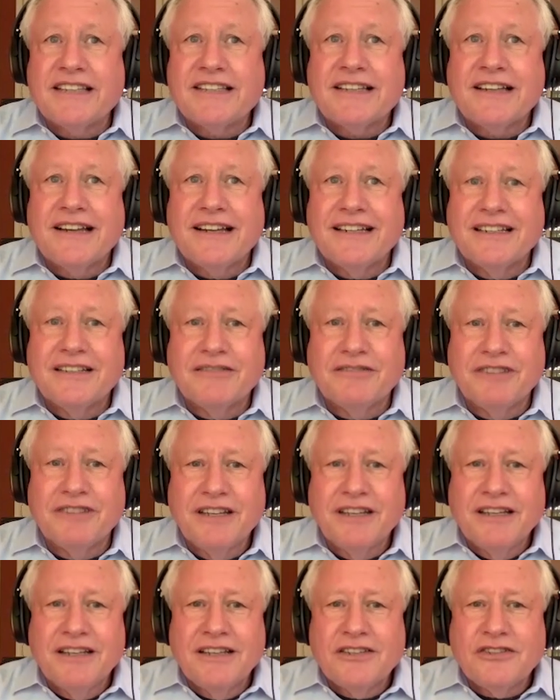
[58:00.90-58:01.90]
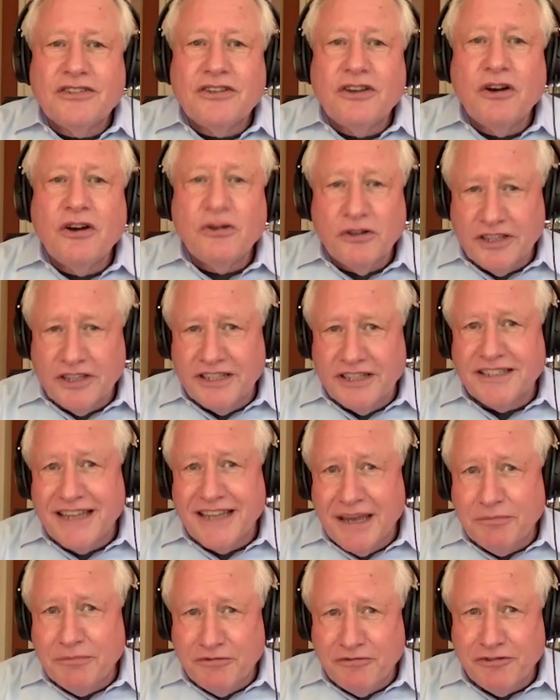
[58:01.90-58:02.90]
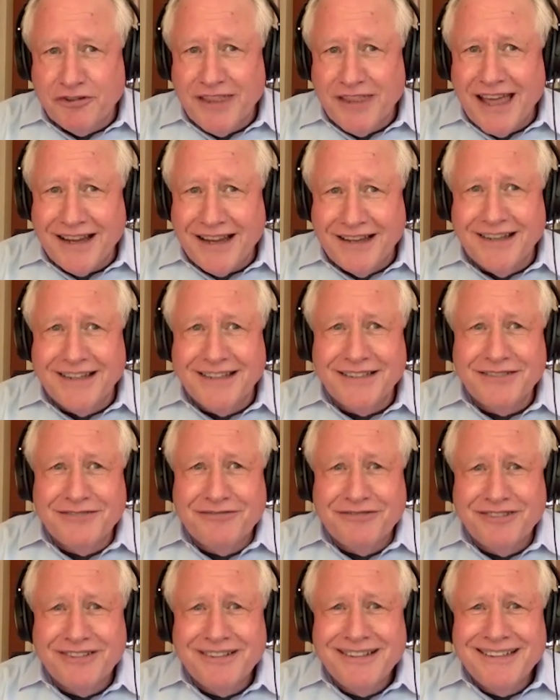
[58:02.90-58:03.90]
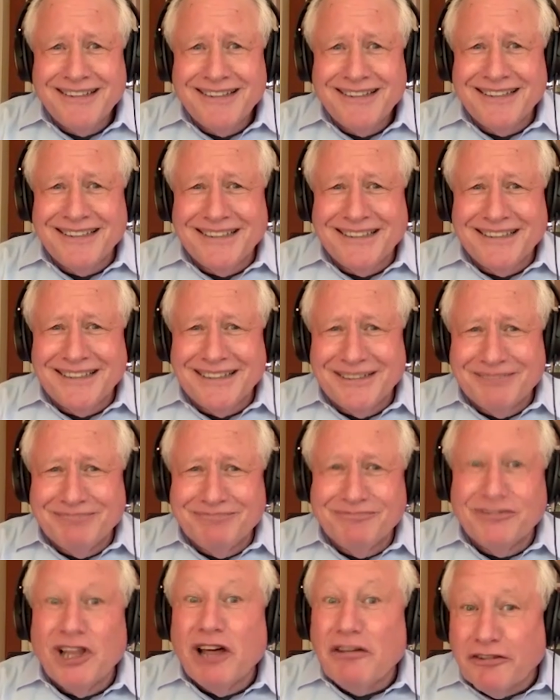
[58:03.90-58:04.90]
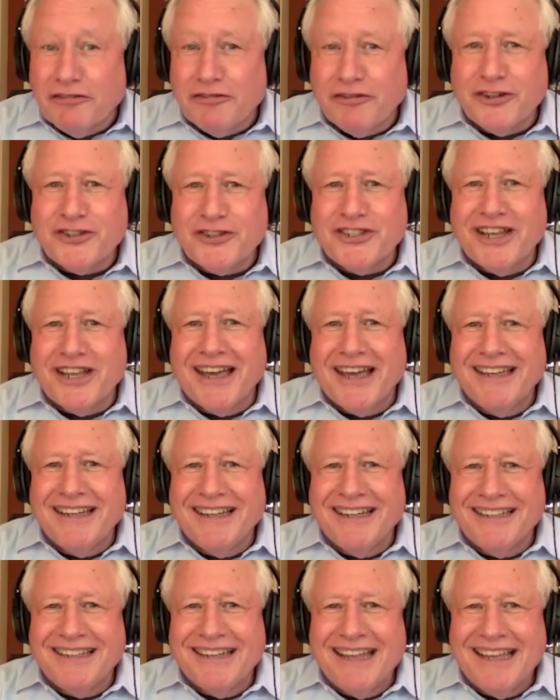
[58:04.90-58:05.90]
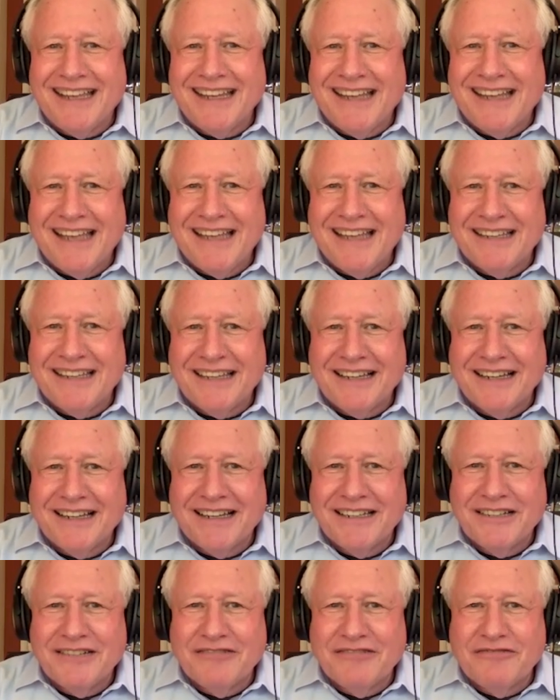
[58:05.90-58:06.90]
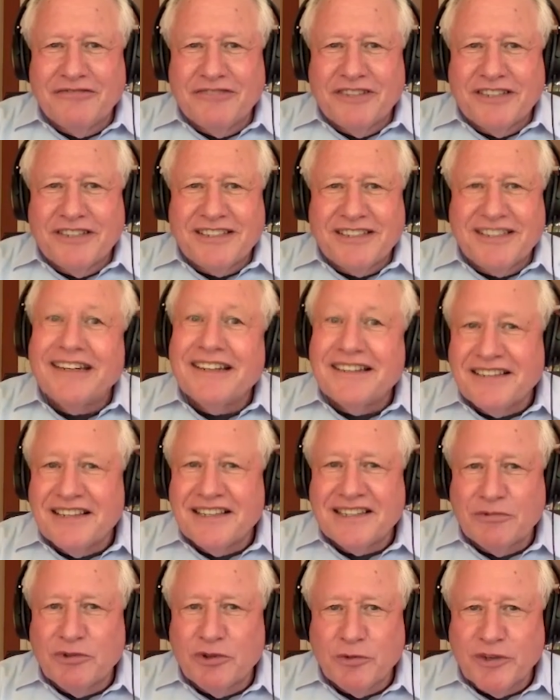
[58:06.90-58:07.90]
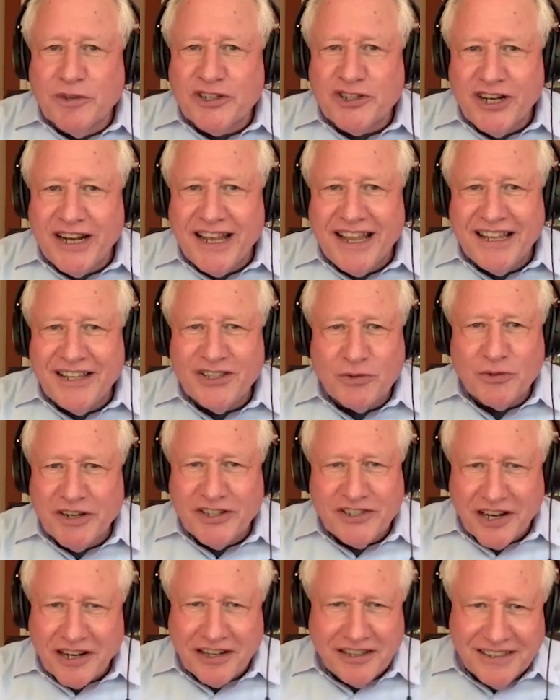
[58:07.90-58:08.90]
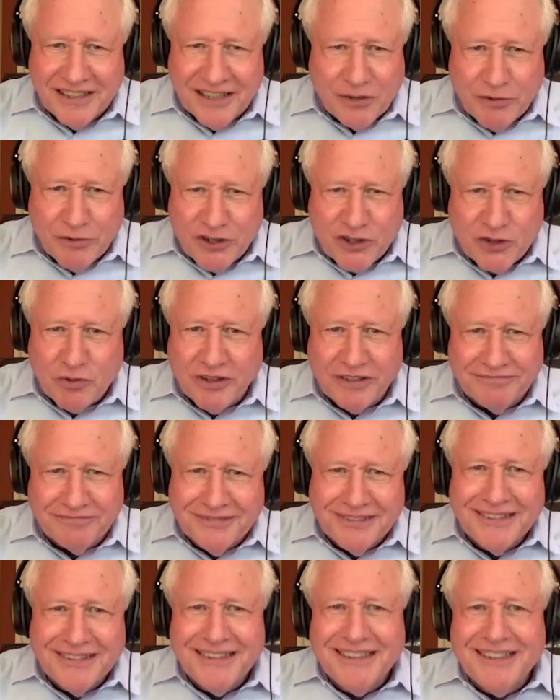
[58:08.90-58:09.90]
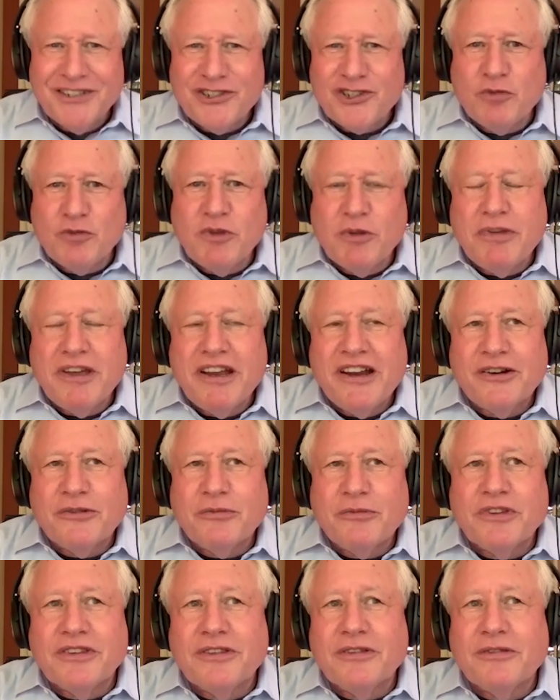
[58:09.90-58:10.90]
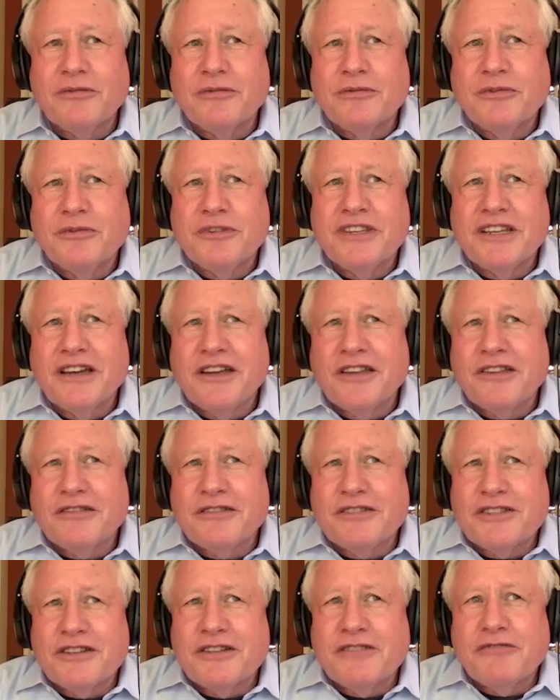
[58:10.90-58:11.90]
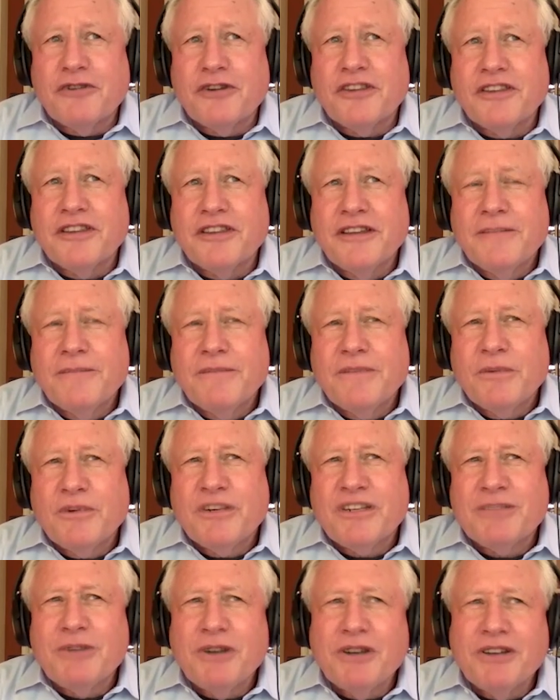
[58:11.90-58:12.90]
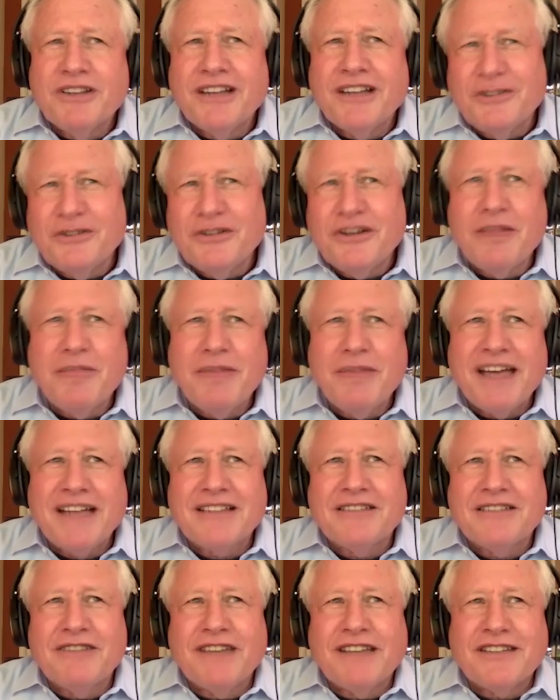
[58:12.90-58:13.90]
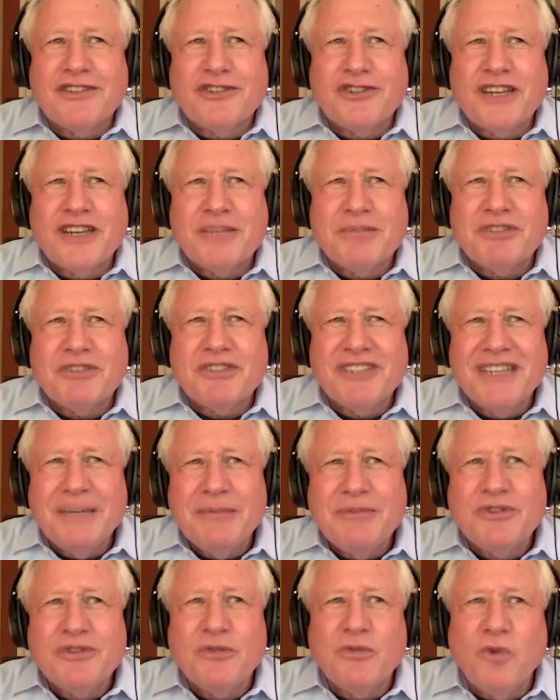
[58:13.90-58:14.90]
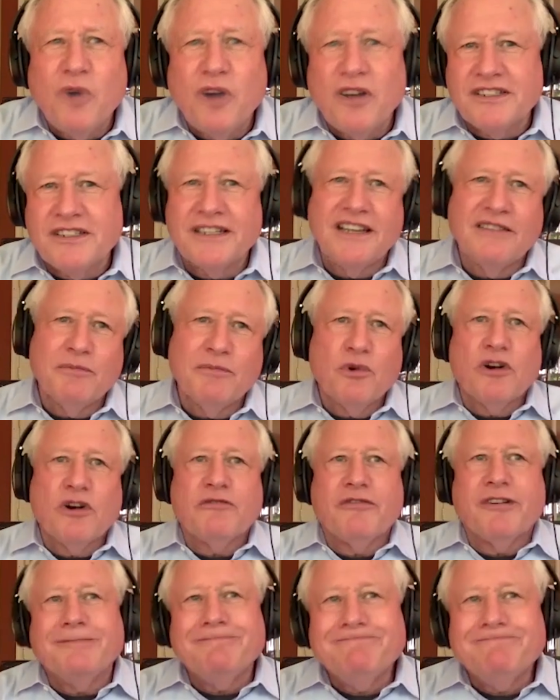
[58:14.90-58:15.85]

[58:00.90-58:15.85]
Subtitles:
kind of total contempt for that kind of love at first sight and the kind of cynicism with which it ends, where it's unclear which one should be paired with the other and so forth. Whereas I do come back to the fact that Shakespeare seems to want to give more of